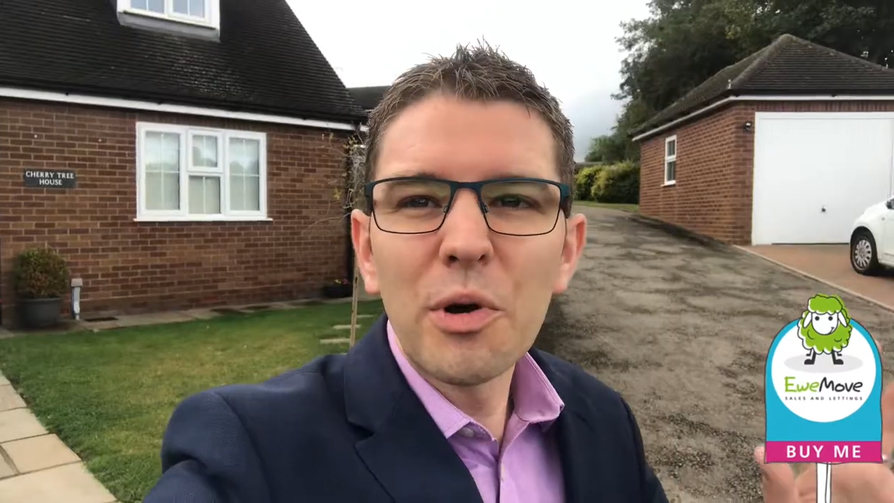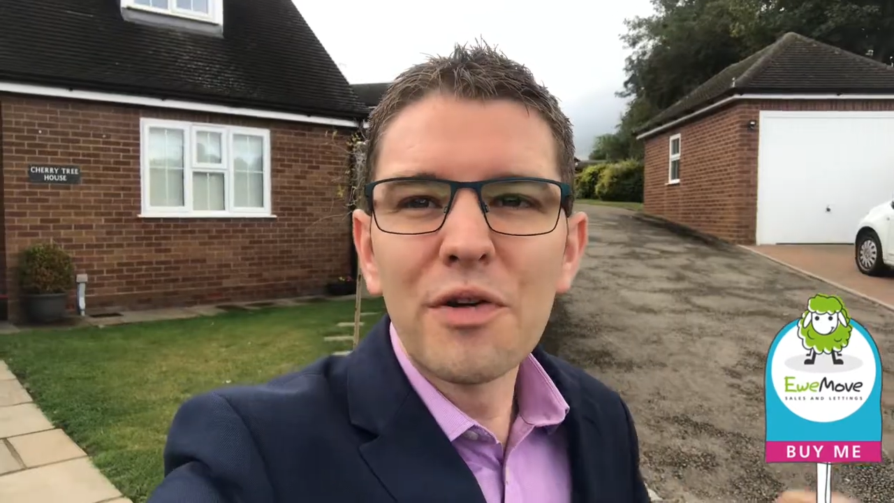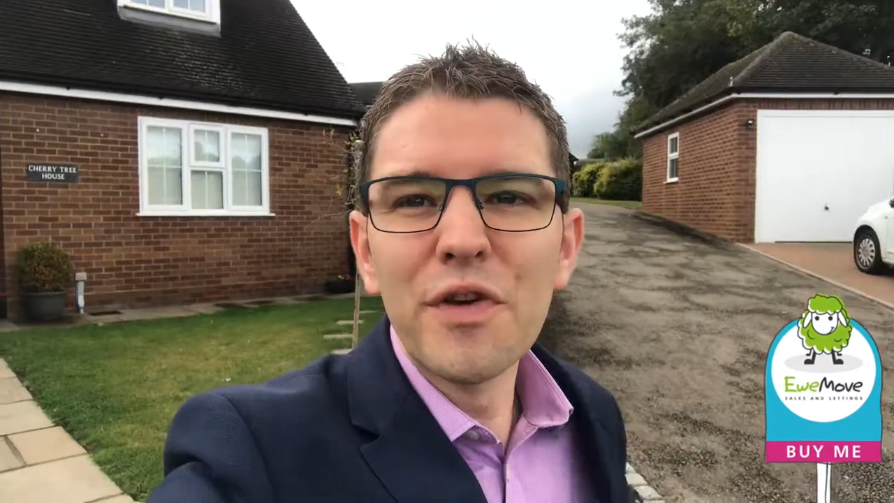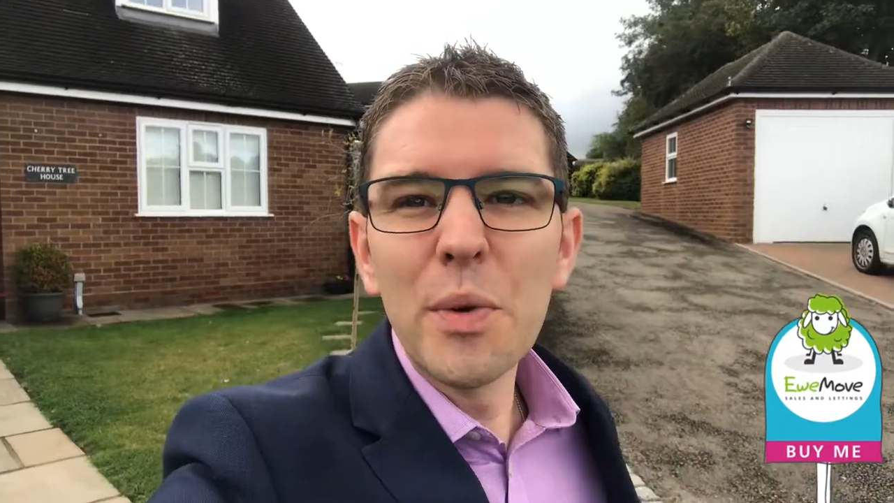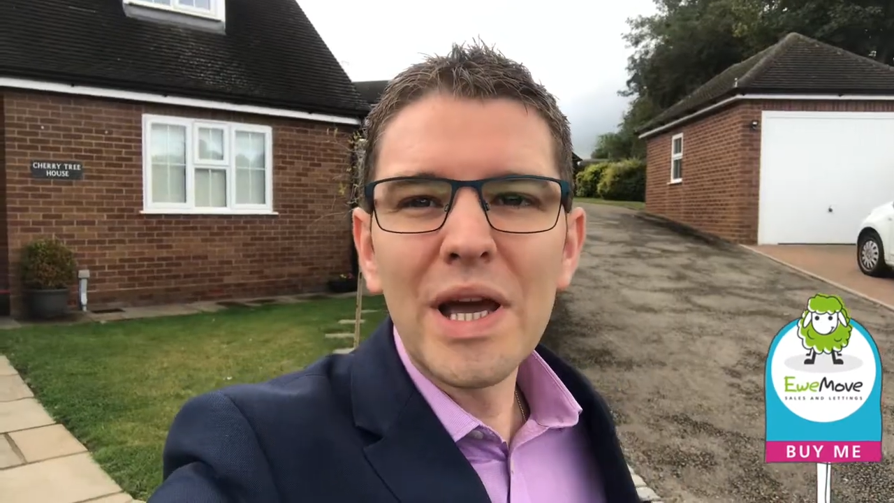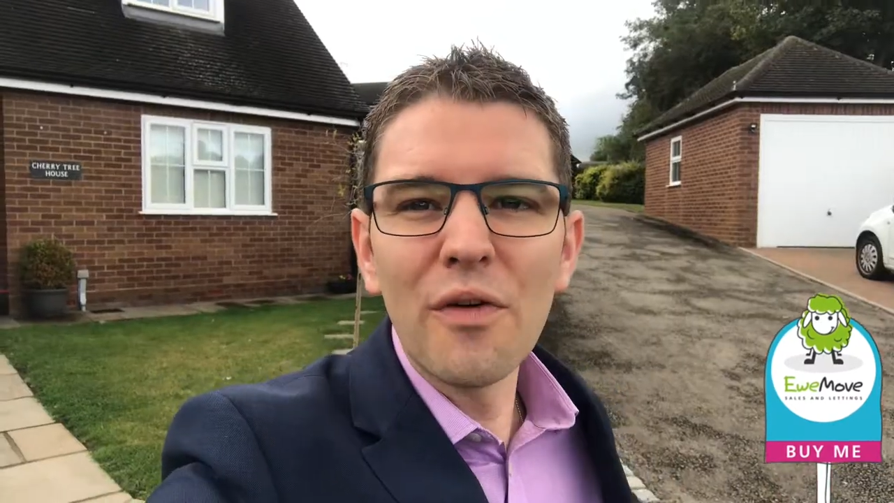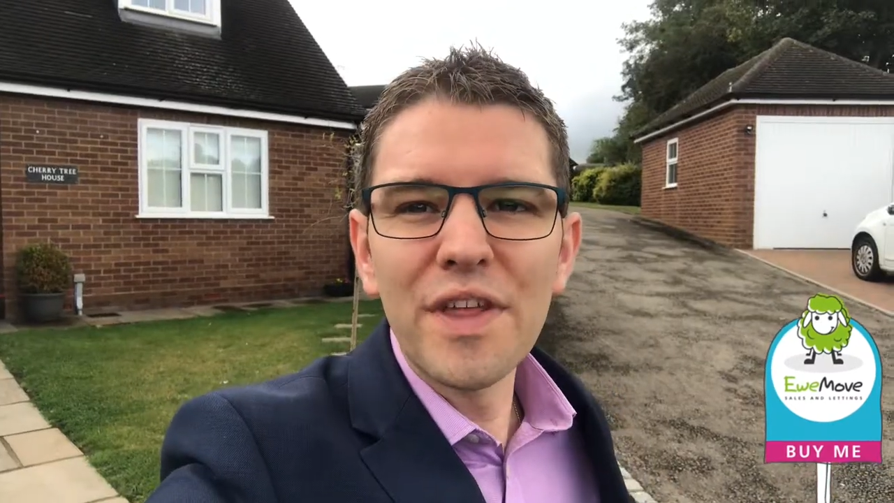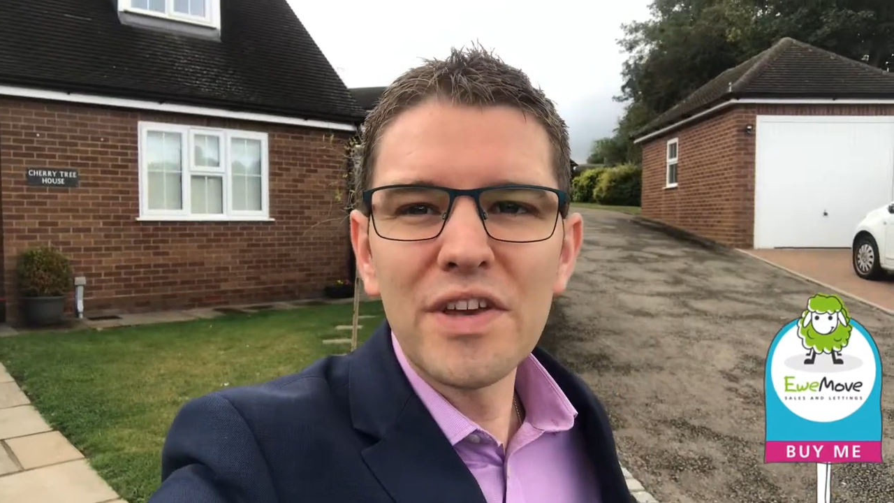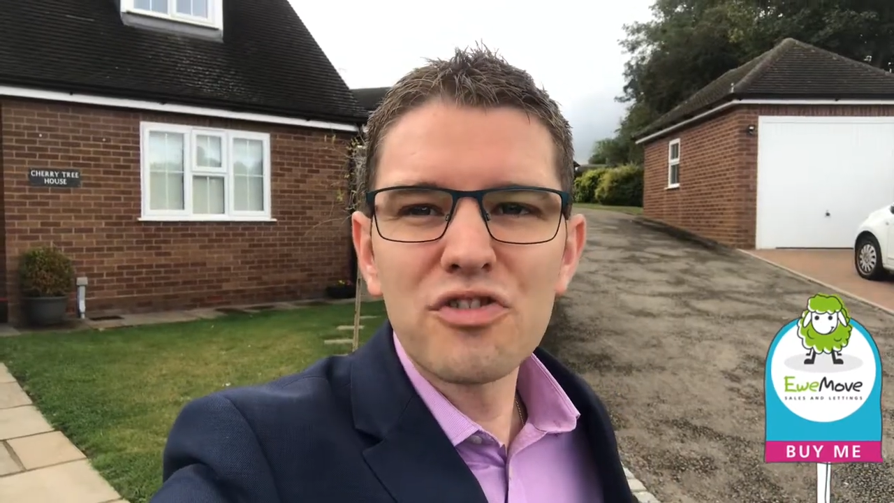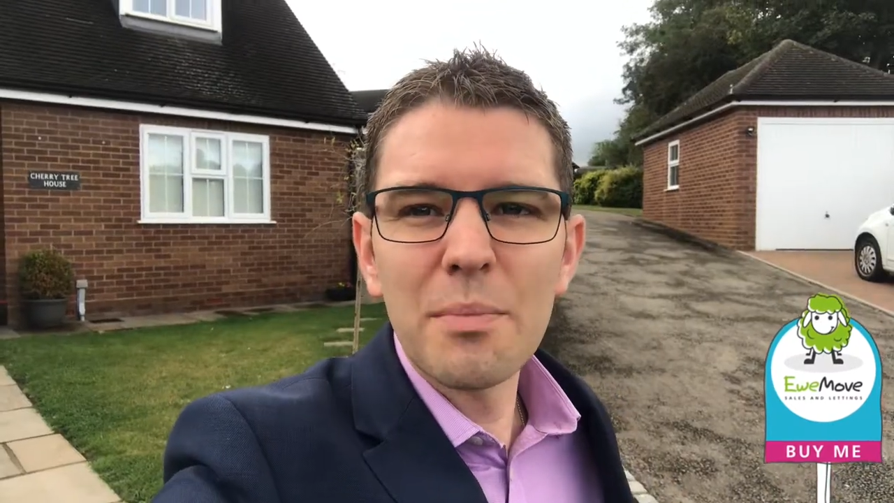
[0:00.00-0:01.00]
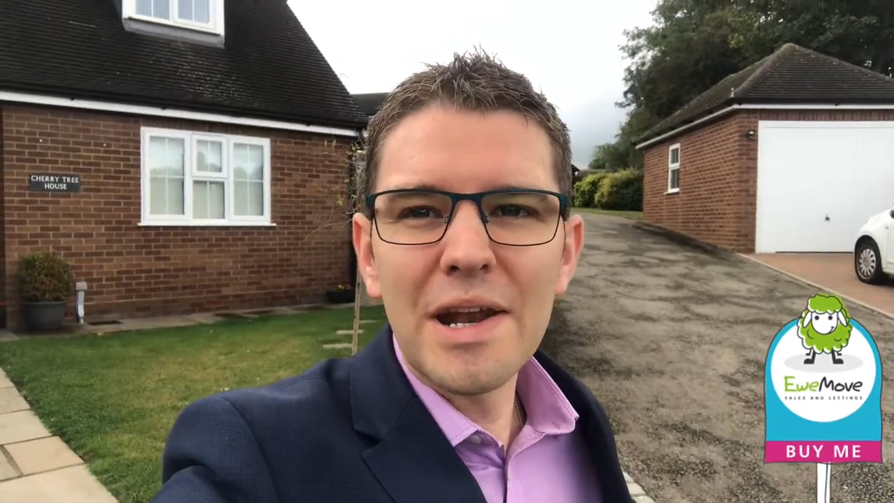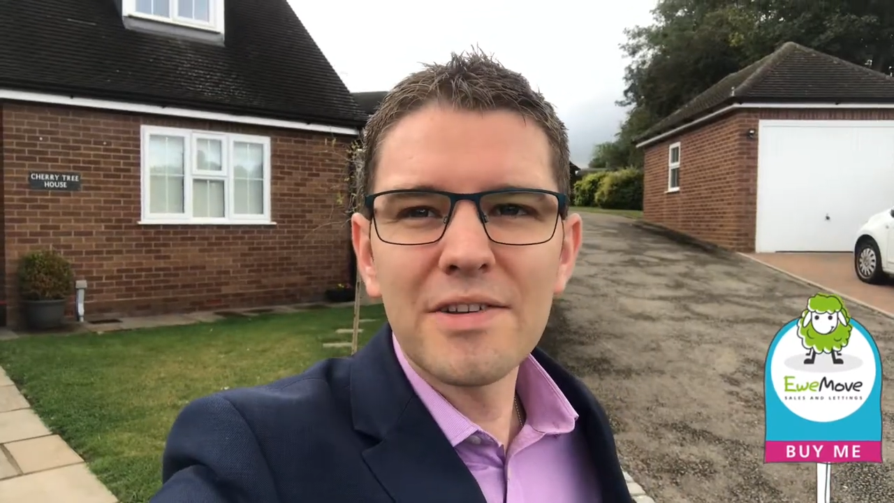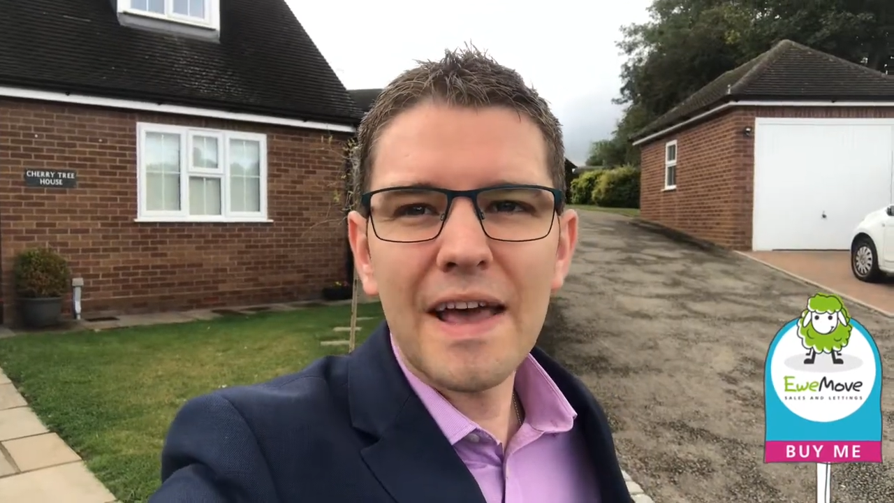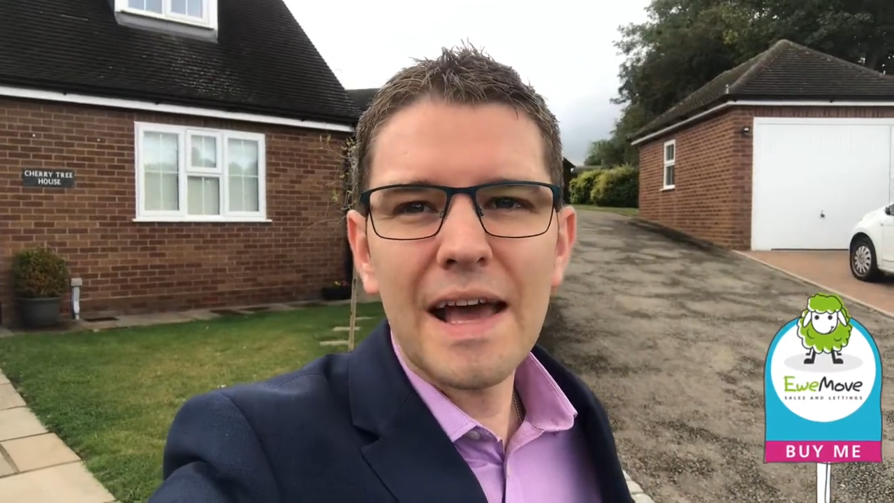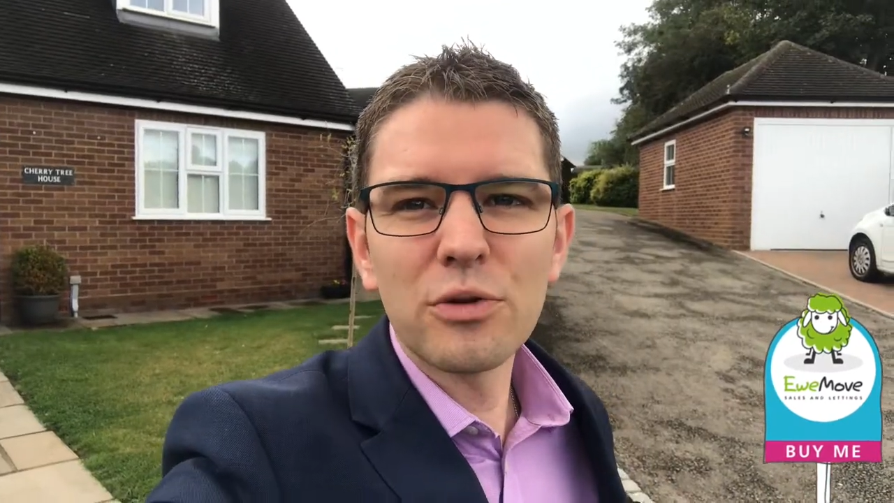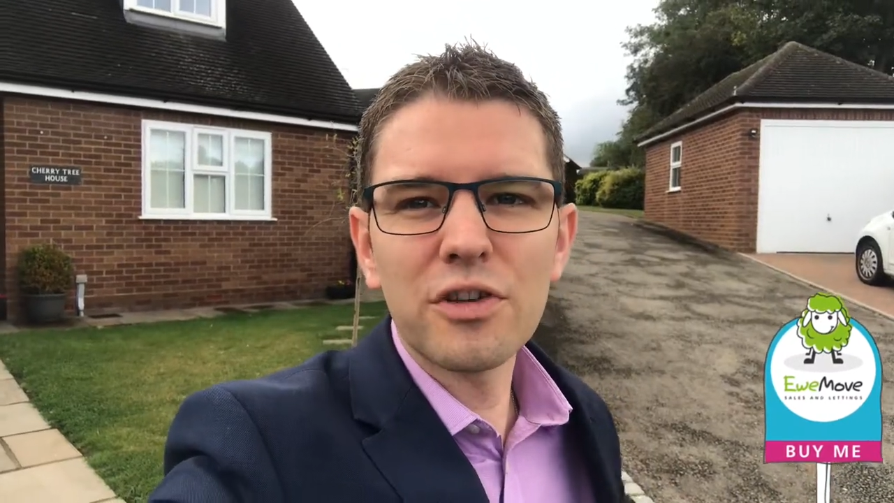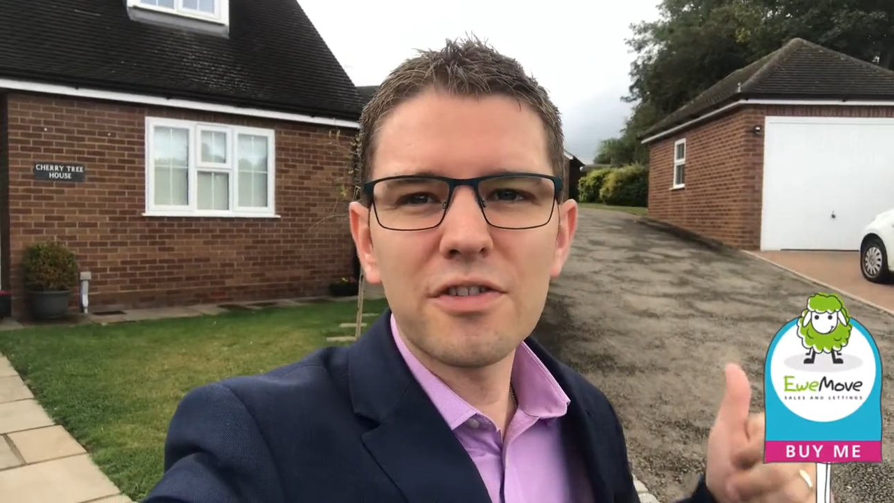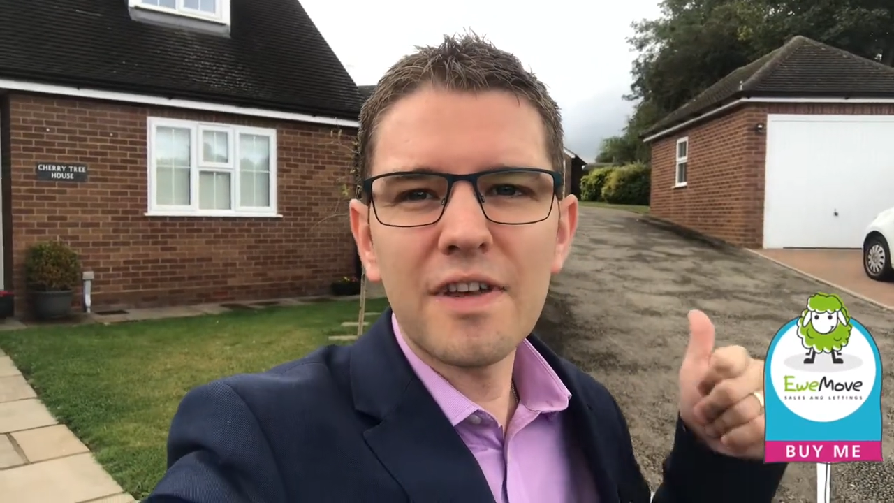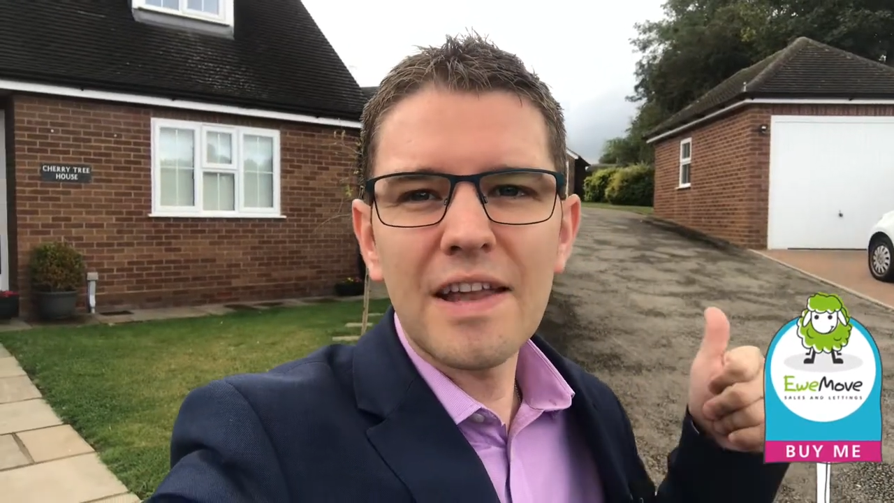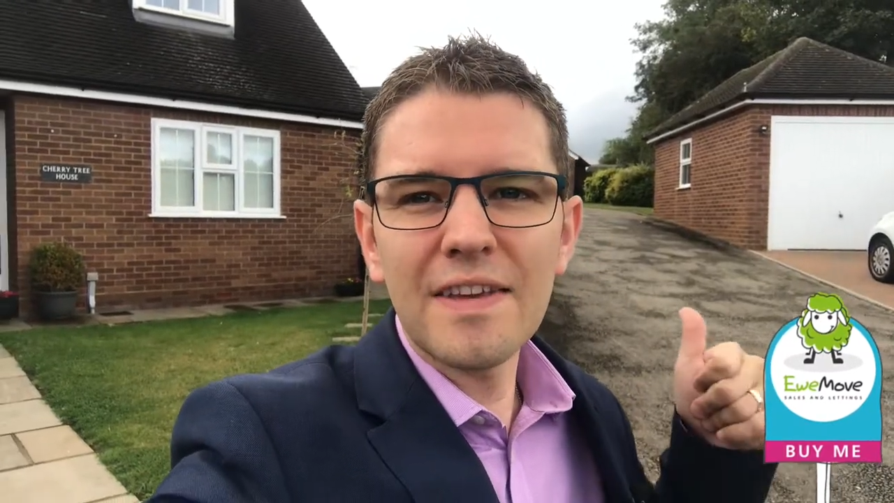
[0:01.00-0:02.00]
To book a viewing of this tremendous house
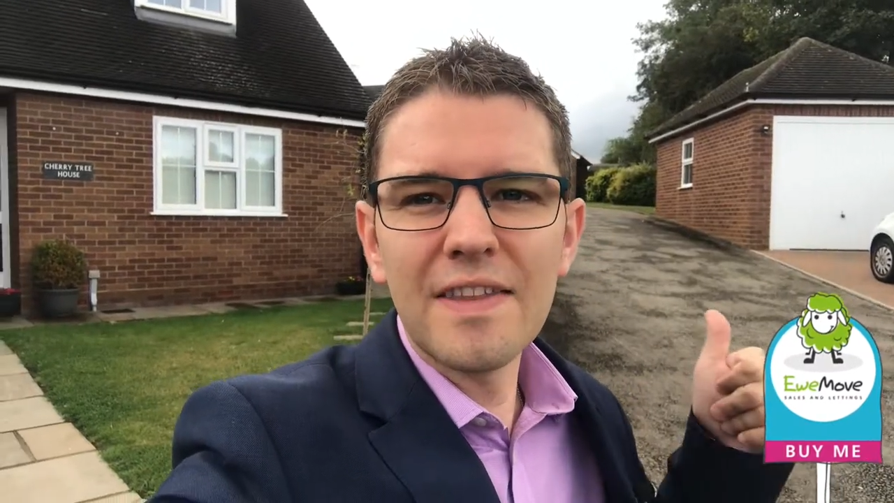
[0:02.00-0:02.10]
set